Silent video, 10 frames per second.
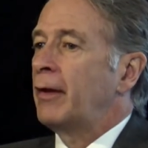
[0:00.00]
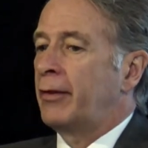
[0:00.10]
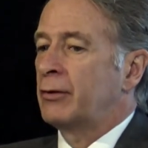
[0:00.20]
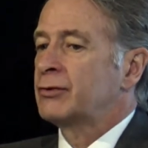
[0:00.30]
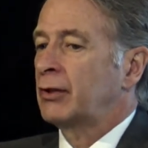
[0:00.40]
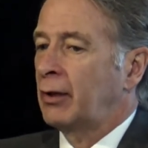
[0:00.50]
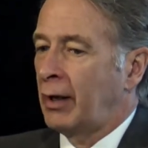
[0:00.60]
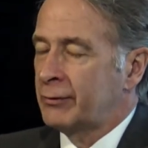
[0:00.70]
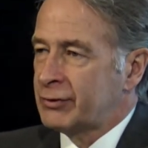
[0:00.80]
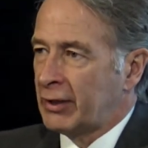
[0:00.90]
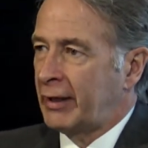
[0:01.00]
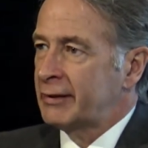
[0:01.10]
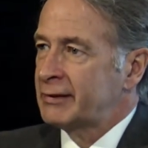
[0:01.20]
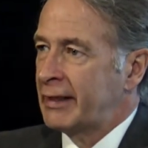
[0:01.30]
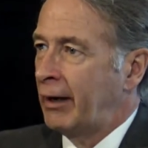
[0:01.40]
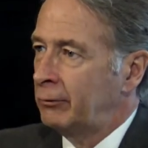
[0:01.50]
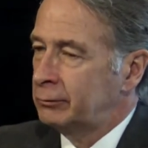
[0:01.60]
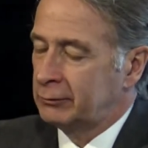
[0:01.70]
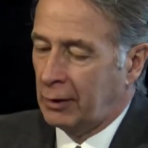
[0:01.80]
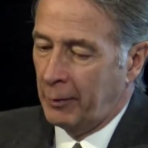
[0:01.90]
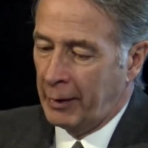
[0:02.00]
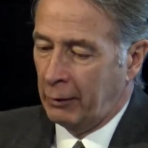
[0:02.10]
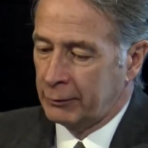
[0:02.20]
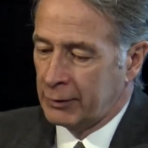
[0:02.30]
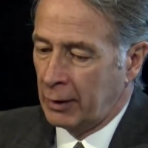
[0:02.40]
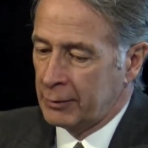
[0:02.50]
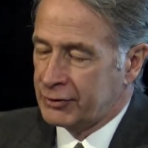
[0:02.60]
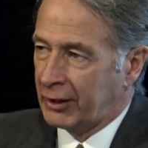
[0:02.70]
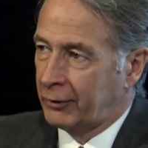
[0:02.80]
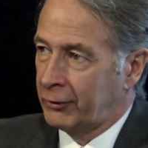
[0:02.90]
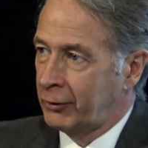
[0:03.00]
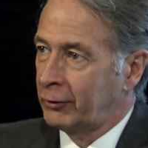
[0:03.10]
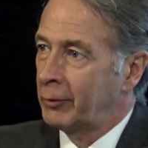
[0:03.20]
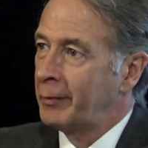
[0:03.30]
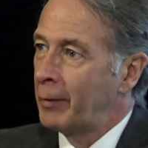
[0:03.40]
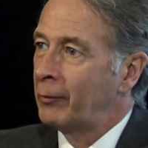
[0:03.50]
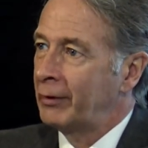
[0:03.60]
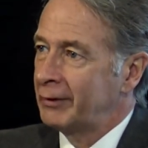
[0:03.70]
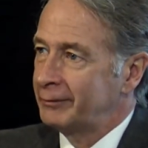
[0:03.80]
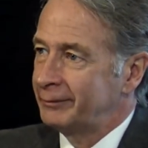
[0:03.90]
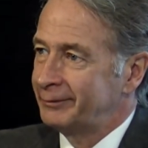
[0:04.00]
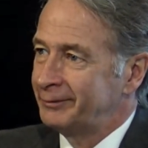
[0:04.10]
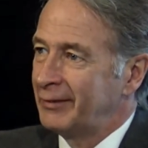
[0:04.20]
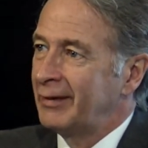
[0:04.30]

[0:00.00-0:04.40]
There's a lot of science now about cellular memory. Yep.